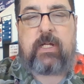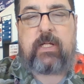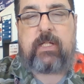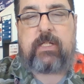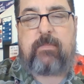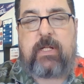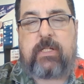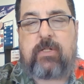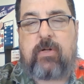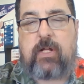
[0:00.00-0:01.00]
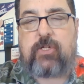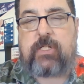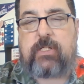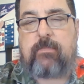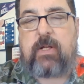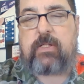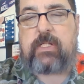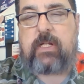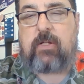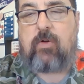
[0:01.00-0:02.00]
These meetings are not just about
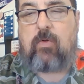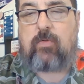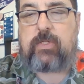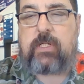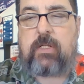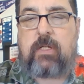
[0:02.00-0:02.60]
setting goals,